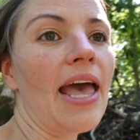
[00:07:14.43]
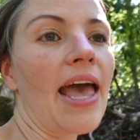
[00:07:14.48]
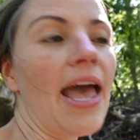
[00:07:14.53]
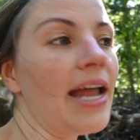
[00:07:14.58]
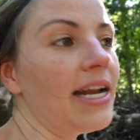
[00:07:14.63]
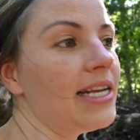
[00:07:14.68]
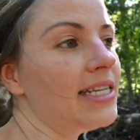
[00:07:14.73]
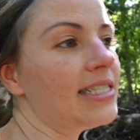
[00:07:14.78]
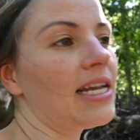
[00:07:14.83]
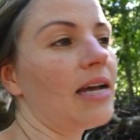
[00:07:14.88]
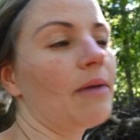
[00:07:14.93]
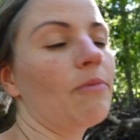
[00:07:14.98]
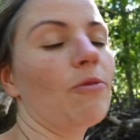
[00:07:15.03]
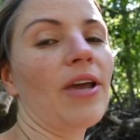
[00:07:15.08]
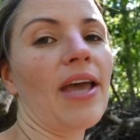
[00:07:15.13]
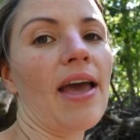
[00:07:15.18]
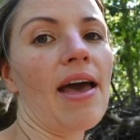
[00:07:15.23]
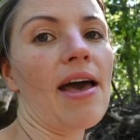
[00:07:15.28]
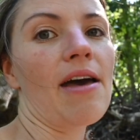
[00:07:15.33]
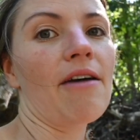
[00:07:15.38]
anytime
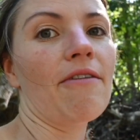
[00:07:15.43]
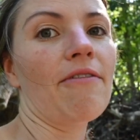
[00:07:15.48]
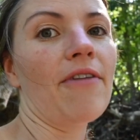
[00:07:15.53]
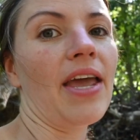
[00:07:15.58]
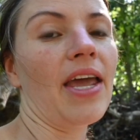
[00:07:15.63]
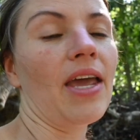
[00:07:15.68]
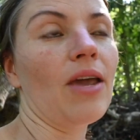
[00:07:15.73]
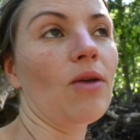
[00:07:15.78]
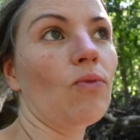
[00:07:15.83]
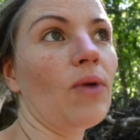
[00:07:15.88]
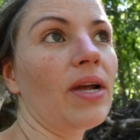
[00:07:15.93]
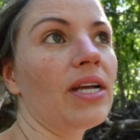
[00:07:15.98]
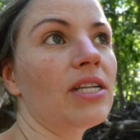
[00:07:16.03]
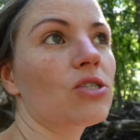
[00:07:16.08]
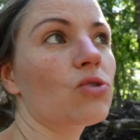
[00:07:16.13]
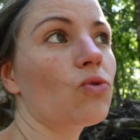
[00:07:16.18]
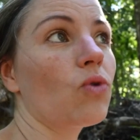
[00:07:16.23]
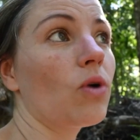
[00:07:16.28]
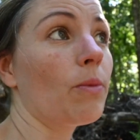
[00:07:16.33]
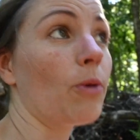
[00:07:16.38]
we have a
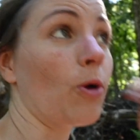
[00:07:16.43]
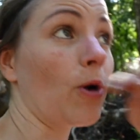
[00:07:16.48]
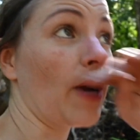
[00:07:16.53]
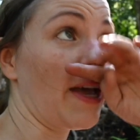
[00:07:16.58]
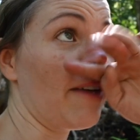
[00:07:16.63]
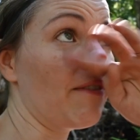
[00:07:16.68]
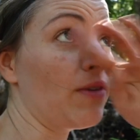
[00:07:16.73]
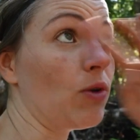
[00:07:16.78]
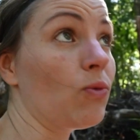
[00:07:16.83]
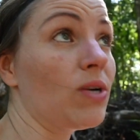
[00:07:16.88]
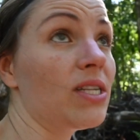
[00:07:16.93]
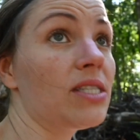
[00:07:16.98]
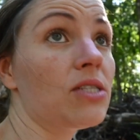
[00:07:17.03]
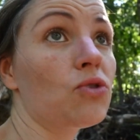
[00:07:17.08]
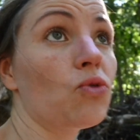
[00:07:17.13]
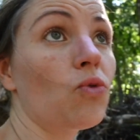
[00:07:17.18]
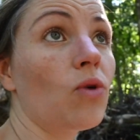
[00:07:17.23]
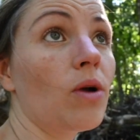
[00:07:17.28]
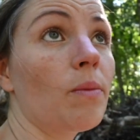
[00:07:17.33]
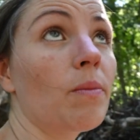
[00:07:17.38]
rainstorm or a heavy
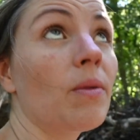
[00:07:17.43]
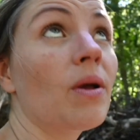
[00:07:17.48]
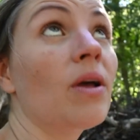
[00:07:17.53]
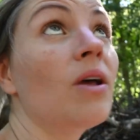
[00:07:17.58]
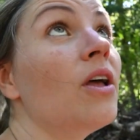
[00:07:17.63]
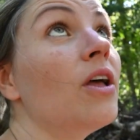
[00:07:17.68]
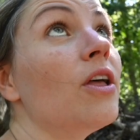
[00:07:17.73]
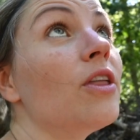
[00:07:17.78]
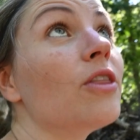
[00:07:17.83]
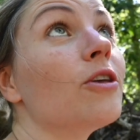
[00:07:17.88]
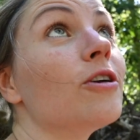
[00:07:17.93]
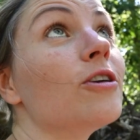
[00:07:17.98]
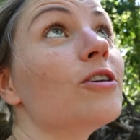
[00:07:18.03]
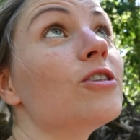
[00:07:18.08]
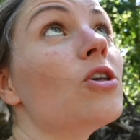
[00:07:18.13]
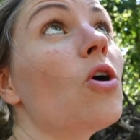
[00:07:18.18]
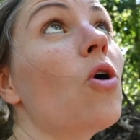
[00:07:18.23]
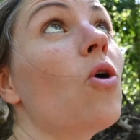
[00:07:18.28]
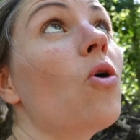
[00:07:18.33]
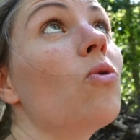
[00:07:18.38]
windstorm,
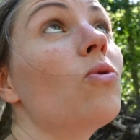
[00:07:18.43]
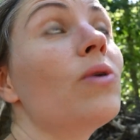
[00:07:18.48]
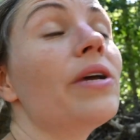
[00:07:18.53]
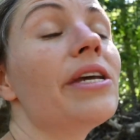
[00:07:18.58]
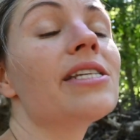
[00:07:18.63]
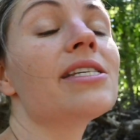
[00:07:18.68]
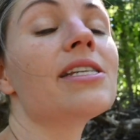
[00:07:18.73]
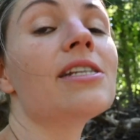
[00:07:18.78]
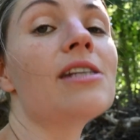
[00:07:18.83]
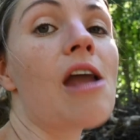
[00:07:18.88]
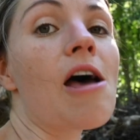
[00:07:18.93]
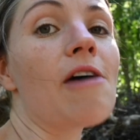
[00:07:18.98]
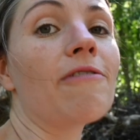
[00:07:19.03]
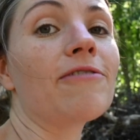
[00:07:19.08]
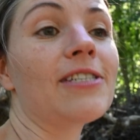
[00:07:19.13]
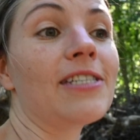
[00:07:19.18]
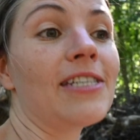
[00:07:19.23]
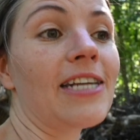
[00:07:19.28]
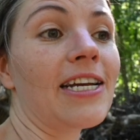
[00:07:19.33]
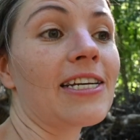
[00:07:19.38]
there's always enough
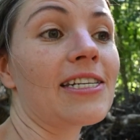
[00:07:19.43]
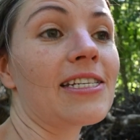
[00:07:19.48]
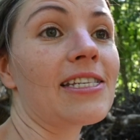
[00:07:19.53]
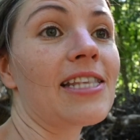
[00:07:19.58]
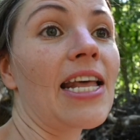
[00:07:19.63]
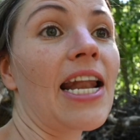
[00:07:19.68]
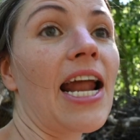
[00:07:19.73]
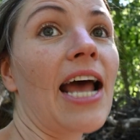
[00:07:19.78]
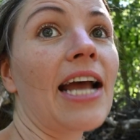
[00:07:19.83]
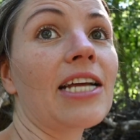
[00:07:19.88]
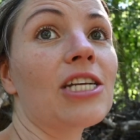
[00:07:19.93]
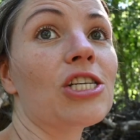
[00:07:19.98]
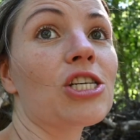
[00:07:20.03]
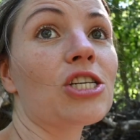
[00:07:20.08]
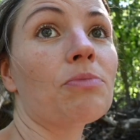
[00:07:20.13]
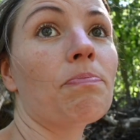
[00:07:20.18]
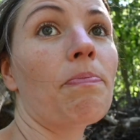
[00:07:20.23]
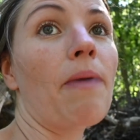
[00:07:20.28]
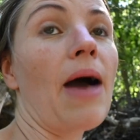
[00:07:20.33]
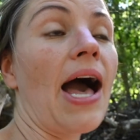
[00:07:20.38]
sticks that I can
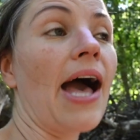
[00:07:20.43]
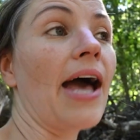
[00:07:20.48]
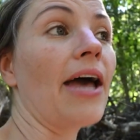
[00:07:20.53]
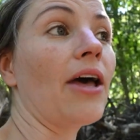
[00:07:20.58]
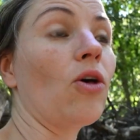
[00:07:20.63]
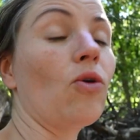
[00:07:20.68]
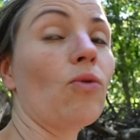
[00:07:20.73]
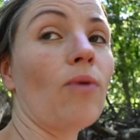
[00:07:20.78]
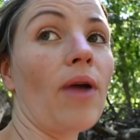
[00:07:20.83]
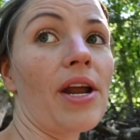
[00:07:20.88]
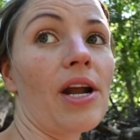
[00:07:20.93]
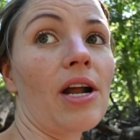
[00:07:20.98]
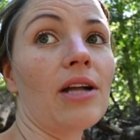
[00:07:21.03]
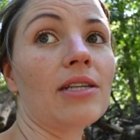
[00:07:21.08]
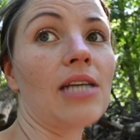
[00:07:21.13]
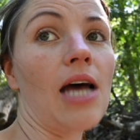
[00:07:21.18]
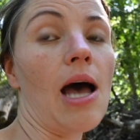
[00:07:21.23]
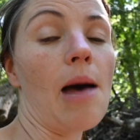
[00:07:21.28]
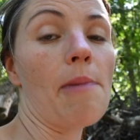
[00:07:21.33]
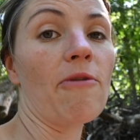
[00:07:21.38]
just pile right on
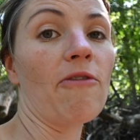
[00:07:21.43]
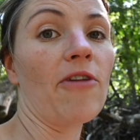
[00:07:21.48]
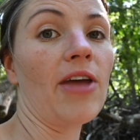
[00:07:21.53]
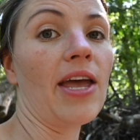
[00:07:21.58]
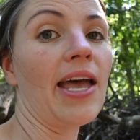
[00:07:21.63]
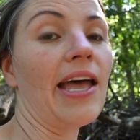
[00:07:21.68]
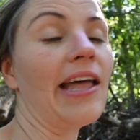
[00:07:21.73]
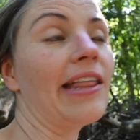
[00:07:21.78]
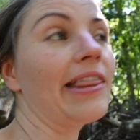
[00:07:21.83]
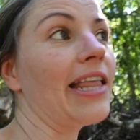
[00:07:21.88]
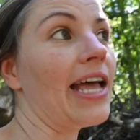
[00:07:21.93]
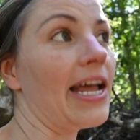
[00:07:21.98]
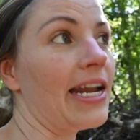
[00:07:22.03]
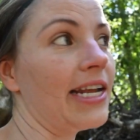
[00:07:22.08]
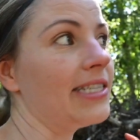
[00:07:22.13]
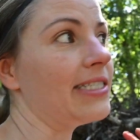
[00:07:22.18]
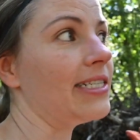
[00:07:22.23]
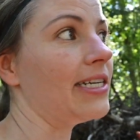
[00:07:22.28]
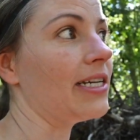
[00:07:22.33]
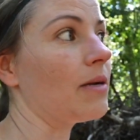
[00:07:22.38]
top of it and let
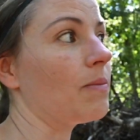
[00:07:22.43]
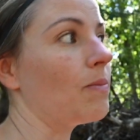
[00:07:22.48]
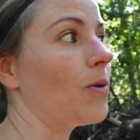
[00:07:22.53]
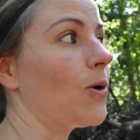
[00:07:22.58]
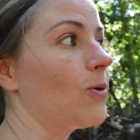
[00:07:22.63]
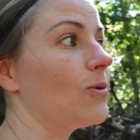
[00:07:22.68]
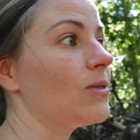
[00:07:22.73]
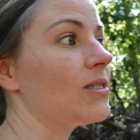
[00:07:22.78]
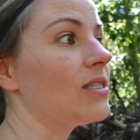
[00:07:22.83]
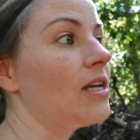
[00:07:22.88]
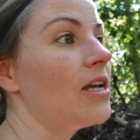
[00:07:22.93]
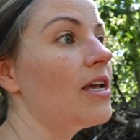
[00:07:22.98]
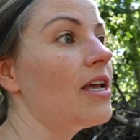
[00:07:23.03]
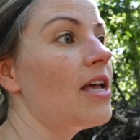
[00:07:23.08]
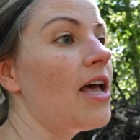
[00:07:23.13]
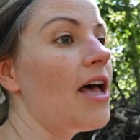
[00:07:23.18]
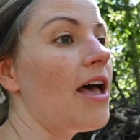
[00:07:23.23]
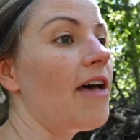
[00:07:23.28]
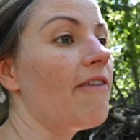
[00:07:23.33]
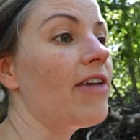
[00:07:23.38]
it decompose.
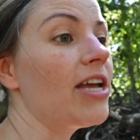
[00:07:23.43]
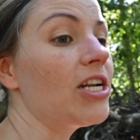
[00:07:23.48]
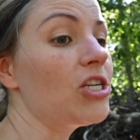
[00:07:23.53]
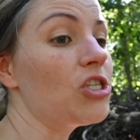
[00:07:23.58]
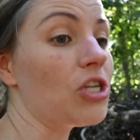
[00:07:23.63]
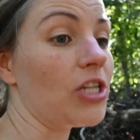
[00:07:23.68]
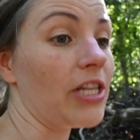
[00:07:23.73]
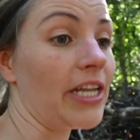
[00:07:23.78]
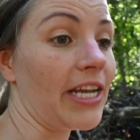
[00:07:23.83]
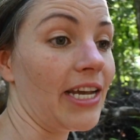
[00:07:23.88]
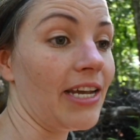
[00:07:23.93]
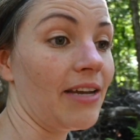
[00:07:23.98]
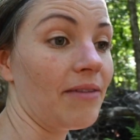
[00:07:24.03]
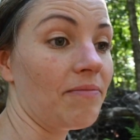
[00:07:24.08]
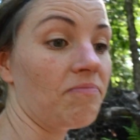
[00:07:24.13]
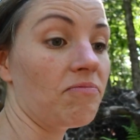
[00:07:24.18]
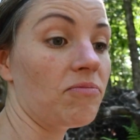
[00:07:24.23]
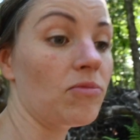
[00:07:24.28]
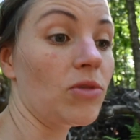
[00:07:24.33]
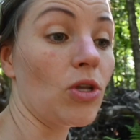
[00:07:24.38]
Eventually,
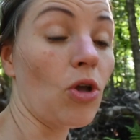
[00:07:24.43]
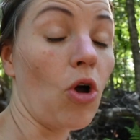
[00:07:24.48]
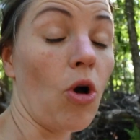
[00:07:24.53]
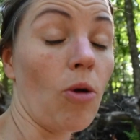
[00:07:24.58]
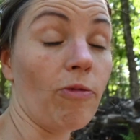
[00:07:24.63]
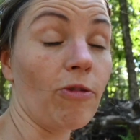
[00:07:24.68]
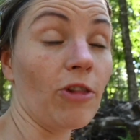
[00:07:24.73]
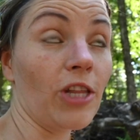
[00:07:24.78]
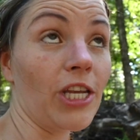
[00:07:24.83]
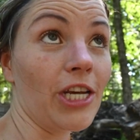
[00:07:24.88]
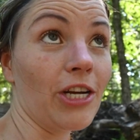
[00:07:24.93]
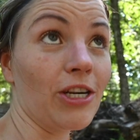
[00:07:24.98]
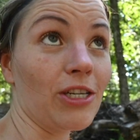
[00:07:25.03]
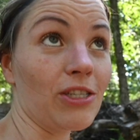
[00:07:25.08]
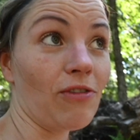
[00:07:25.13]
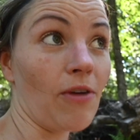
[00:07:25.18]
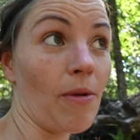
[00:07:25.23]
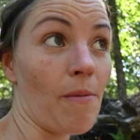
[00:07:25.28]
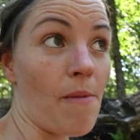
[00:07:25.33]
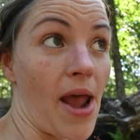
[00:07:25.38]
hopefully
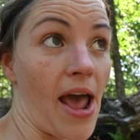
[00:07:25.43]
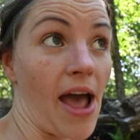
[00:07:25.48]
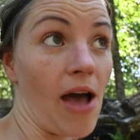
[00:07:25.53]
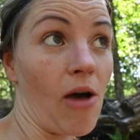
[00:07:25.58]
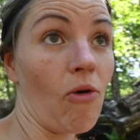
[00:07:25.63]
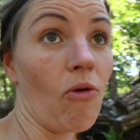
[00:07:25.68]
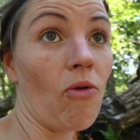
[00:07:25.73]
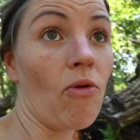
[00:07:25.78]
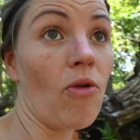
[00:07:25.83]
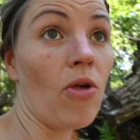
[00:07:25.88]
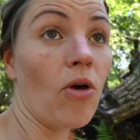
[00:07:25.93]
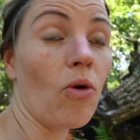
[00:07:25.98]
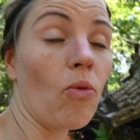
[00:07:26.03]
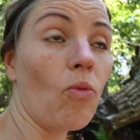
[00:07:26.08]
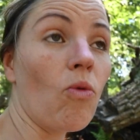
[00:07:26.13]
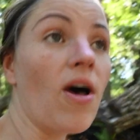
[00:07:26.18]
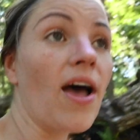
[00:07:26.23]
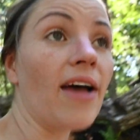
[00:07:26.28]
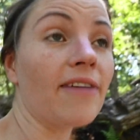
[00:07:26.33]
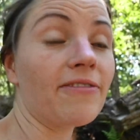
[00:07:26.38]
years from now,
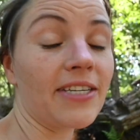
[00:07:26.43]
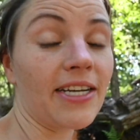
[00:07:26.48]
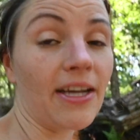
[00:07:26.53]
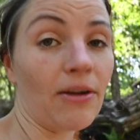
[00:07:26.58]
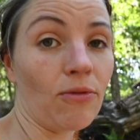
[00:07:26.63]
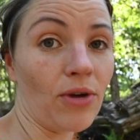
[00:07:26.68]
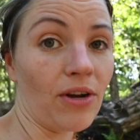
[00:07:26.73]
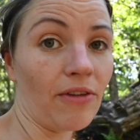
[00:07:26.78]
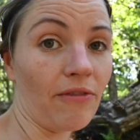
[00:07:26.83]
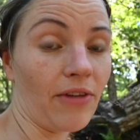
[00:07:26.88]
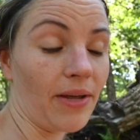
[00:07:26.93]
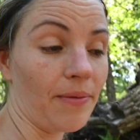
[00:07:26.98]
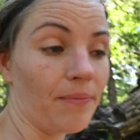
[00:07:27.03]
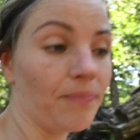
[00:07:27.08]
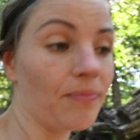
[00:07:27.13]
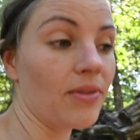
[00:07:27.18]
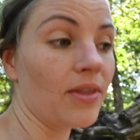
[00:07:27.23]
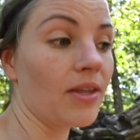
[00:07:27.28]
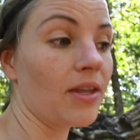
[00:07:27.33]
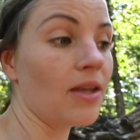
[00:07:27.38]
we'll have to get rid of it.
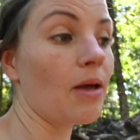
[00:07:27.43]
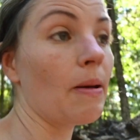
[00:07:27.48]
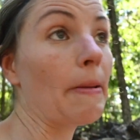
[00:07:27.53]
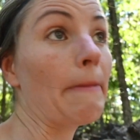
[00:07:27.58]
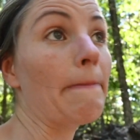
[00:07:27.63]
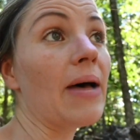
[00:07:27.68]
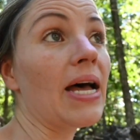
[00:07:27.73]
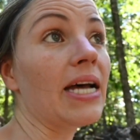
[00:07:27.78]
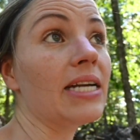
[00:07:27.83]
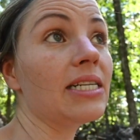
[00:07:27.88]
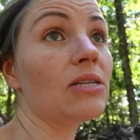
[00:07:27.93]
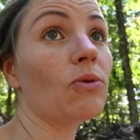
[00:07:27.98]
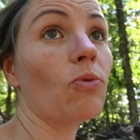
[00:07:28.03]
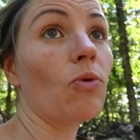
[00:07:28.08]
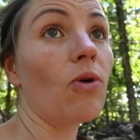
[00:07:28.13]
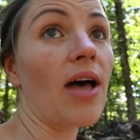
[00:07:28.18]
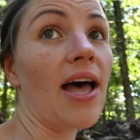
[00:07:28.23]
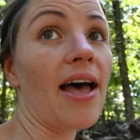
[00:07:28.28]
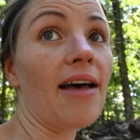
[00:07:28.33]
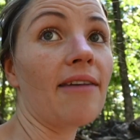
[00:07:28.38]
But
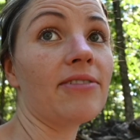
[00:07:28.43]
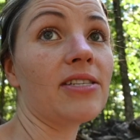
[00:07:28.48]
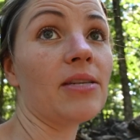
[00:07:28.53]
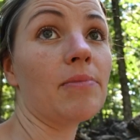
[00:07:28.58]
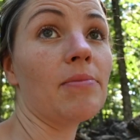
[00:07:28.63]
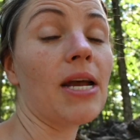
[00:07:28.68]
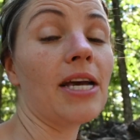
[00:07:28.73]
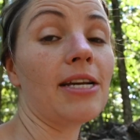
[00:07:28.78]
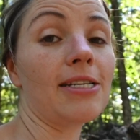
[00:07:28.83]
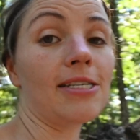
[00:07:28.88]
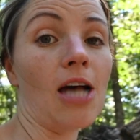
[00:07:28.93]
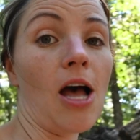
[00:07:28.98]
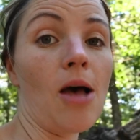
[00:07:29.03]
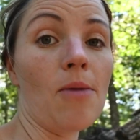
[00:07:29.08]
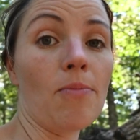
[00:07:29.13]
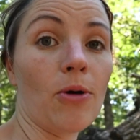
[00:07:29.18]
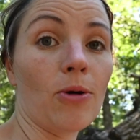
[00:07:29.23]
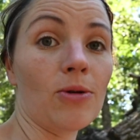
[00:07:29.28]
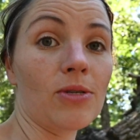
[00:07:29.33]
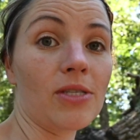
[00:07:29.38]
we'll have some nice
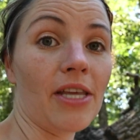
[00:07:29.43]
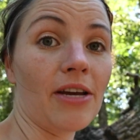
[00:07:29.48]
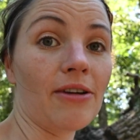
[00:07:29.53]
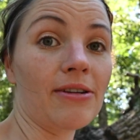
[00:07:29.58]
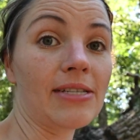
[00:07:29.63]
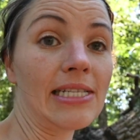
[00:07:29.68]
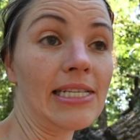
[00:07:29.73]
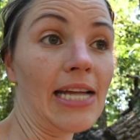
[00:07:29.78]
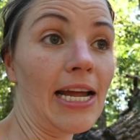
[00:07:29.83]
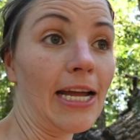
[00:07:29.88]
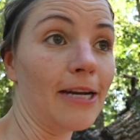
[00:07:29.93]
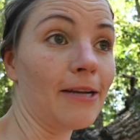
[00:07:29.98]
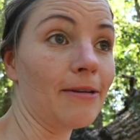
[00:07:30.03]
compost there instead.